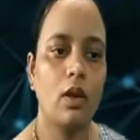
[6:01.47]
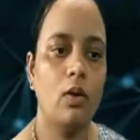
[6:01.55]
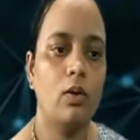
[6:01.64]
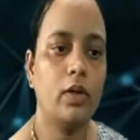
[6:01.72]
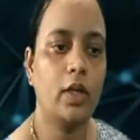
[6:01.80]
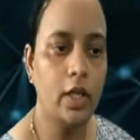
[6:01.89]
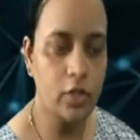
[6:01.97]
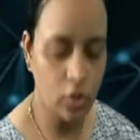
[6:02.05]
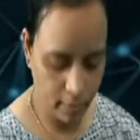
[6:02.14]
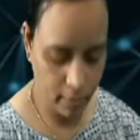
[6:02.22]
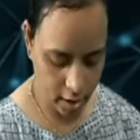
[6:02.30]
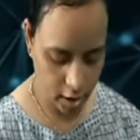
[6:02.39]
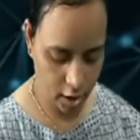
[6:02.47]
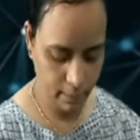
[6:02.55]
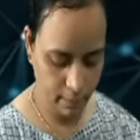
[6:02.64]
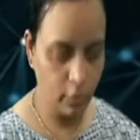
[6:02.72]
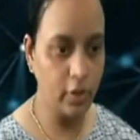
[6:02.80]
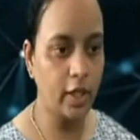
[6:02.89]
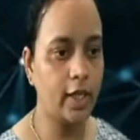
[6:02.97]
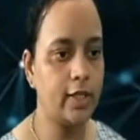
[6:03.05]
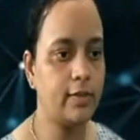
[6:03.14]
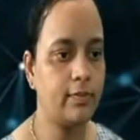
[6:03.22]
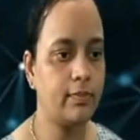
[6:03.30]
Okay, so my input is